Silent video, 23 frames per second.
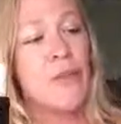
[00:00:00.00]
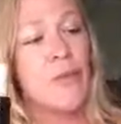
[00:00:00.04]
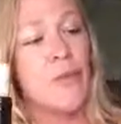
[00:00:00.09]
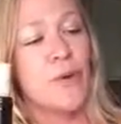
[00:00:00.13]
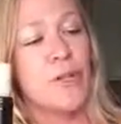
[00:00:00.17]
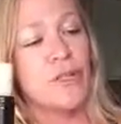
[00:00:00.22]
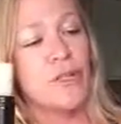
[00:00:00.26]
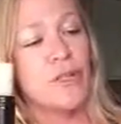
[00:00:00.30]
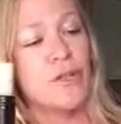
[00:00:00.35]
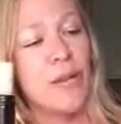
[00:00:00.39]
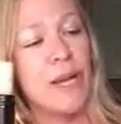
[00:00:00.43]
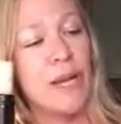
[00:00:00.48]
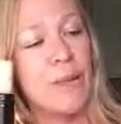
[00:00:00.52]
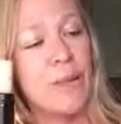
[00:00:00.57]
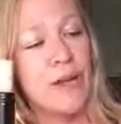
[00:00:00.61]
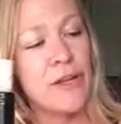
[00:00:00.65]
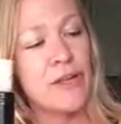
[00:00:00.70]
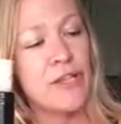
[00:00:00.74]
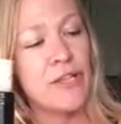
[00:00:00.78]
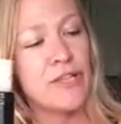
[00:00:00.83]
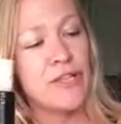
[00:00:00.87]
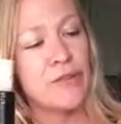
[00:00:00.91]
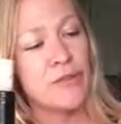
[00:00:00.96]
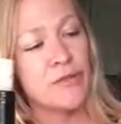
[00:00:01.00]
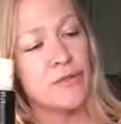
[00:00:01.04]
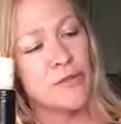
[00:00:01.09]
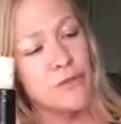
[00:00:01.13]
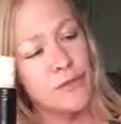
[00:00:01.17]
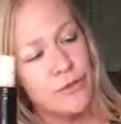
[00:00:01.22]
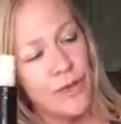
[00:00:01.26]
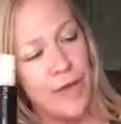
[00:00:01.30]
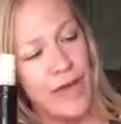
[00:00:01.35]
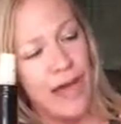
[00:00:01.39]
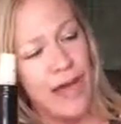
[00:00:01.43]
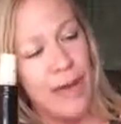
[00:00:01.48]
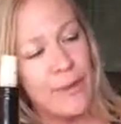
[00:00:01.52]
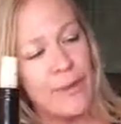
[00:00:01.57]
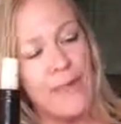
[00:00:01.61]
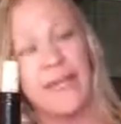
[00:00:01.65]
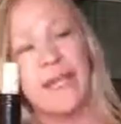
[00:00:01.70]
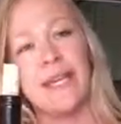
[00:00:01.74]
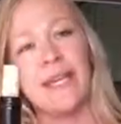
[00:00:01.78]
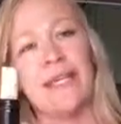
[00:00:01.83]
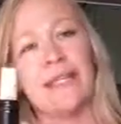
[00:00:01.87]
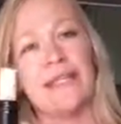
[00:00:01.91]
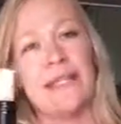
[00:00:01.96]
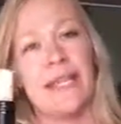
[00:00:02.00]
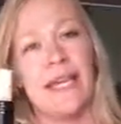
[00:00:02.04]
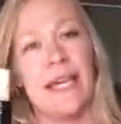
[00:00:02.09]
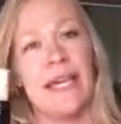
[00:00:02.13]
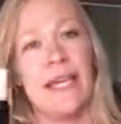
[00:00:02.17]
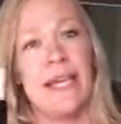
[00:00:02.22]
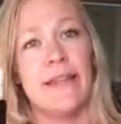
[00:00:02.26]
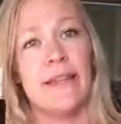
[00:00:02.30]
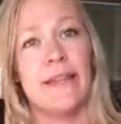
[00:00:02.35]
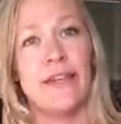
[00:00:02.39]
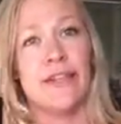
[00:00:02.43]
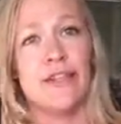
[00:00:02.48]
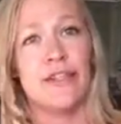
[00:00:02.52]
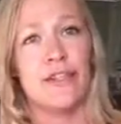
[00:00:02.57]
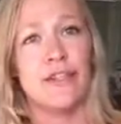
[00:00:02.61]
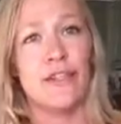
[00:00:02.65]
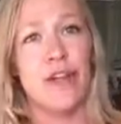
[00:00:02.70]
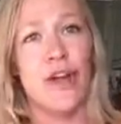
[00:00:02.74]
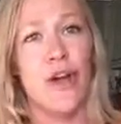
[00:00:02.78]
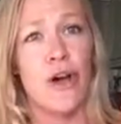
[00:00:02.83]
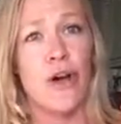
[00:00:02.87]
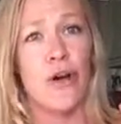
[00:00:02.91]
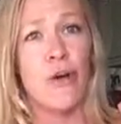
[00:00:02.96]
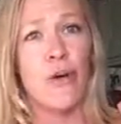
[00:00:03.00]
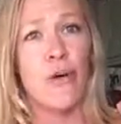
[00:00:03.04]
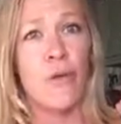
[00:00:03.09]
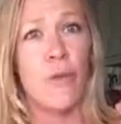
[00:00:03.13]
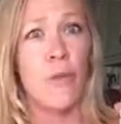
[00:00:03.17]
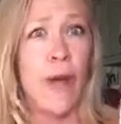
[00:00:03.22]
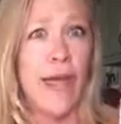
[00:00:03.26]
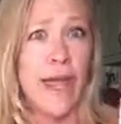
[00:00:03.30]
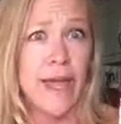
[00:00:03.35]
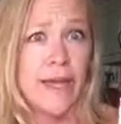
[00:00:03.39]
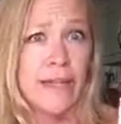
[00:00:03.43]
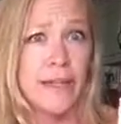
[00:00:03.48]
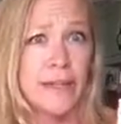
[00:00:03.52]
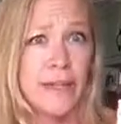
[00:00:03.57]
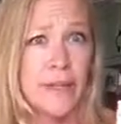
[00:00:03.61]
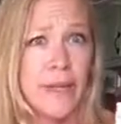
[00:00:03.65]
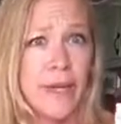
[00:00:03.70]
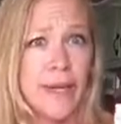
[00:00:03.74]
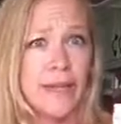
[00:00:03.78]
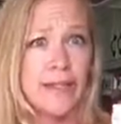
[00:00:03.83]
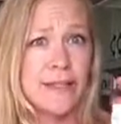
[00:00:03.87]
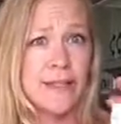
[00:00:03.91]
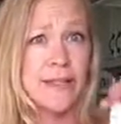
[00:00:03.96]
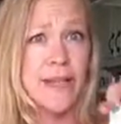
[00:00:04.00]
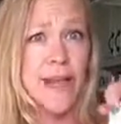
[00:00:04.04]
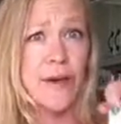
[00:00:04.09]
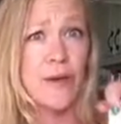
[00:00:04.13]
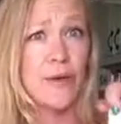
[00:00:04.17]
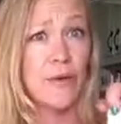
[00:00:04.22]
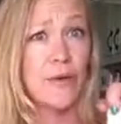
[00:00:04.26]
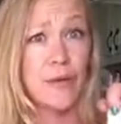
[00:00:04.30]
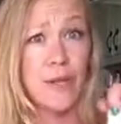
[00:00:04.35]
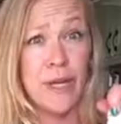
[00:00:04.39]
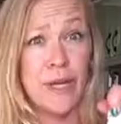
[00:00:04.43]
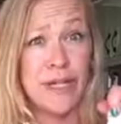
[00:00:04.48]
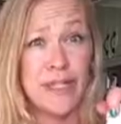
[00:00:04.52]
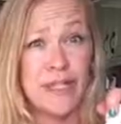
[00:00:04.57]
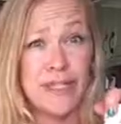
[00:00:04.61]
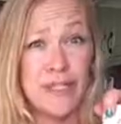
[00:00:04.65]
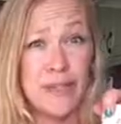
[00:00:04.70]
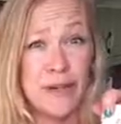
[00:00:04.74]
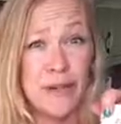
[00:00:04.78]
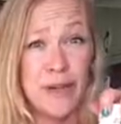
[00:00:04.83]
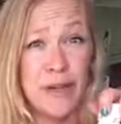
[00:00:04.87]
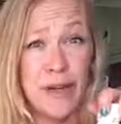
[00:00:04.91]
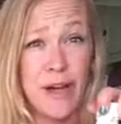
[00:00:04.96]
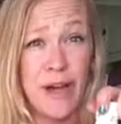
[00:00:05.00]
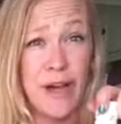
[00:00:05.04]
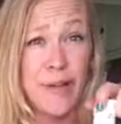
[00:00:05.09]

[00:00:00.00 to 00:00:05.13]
What's great about a screw cap is there's no waste because it doesn't